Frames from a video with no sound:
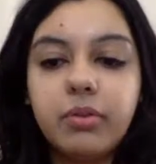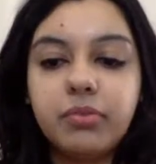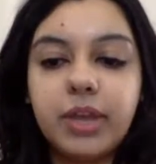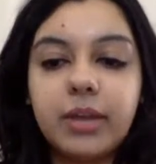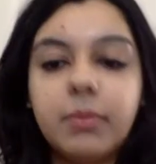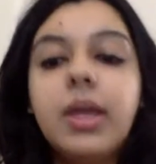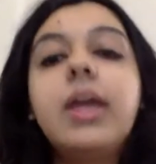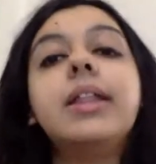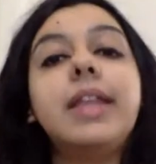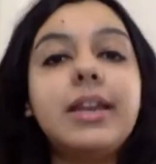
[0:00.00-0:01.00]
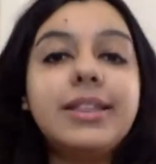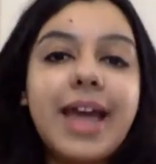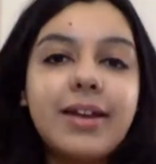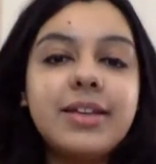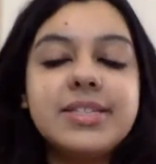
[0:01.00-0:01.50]
of time, then in
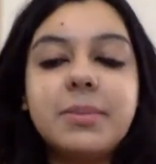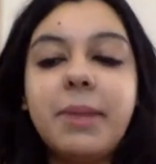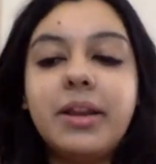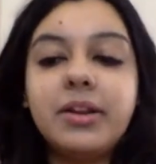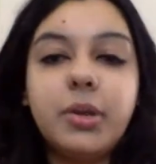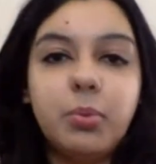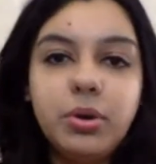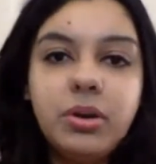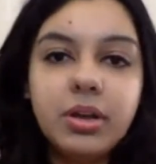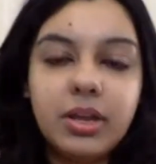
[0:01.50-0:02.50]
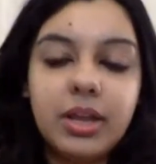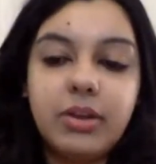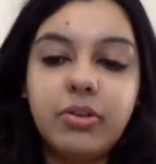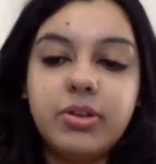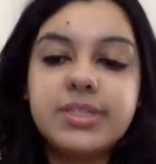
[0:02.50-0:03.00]
that case, the penalty would
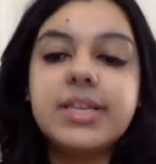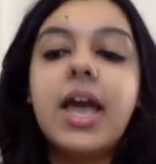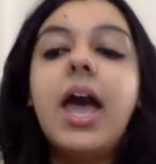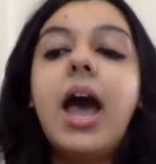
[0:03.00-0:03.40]
increase.